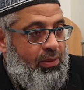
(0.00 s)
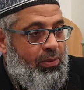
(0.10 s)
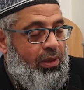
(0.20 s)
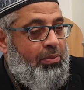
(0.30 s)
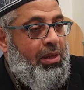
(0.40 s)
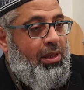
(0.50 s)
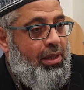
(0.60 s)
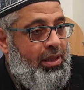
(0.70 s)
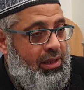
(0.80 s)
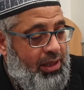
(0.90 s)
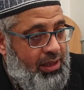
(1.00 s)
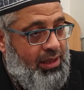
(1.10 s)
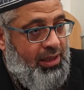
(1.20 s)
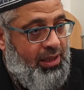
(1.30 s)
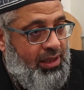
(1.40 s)
What month is this?
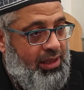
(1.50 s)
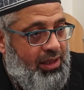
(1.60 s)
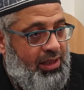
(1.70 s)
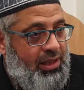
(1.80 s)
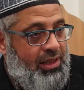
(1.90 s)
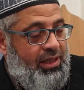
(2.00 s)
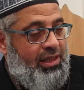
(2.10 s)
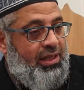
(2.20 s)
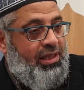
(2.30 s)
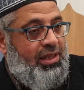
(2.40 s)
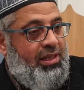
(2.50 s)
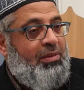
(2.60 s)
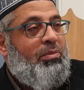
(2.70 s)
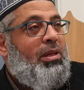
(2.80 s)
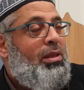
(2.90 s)
Um, Muharram
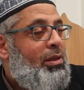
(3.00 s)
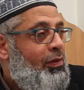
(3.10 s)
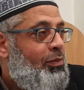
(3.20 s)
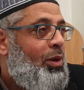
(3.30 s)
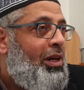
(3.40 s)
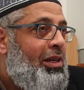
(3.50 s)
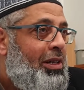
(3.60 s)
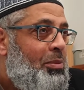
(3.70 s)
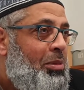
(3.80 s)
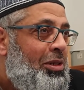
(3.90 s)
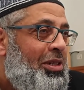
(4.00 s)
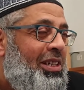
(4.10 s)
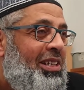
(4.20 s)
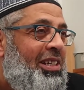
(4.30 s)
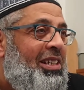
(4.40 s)
Month of Muharram,
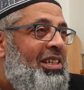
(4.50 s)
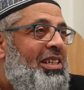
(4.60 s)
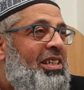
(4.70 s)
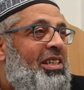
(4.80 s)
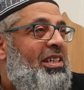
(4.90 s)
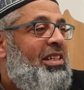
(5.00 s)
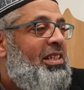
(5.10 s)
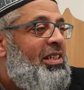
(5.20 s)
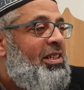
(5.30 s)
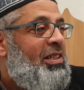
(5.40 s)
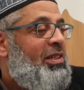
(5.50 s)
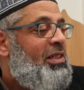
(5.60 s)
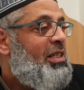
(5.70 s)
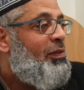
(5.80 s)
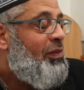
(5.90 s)
mashallah
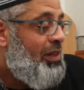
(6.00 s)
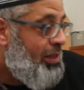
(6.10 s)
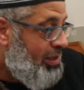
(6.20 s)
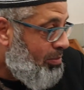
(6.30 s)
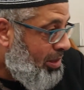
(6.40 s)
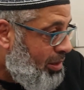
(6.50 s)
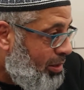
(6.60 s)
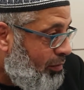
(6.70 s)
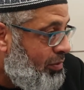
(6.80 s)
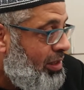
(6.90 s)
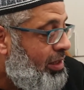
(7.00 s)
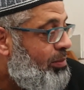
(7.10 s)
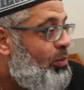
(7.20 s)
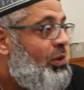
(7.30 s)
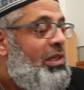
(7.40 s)
It's the first month of the
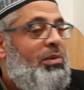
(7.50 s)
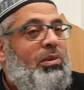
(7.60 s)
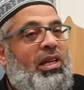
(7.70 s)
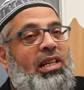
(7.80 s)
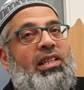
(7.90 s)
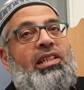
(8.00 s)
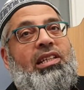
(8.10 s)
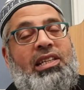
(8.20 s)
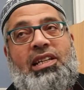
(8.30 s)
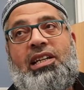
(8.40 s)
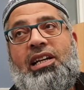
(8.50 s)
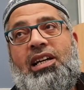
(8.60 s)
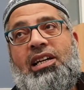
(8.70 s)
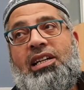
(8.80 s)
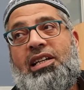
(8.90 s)
Muslim calendar year
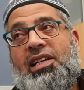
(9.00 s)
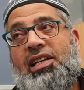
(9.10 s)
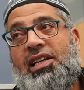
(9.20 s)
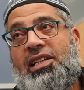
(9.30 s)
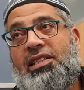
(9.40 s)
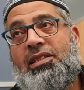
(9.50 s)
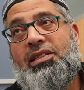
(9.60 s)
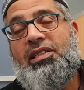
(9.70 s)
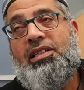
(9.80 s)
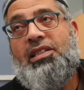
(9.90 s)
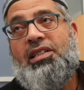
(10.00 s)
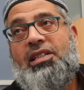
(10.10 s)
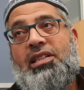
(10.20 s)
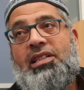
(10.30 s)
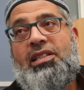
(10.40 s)
And
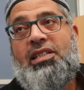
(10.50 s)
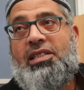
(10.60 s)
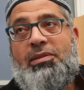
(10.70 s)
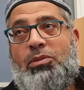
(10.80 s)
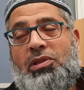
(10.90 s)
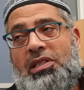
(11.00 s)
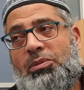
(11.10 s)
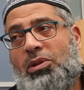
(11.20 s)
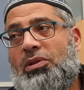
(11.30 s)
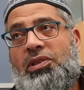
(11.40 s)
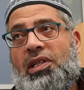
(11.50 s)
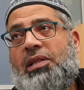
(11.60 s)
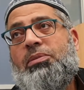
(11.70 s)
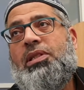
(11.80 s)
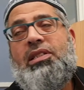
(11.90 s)
yes, Muslims don't
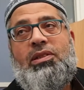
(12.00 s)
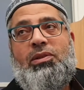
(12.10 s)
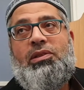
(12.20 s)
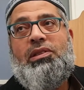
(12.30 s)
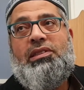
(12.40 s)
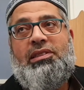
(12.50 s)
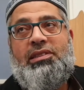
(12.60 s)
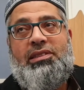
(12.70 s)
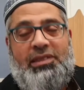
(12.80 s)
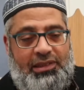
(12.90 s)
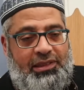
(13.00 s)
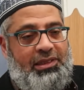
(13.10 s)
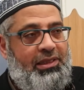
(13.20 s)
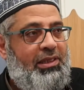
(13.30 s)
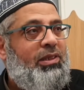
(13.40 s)
celebrate all this,
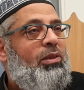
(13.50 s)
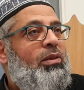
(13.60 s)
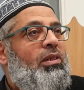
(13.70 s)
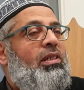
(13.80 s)
you know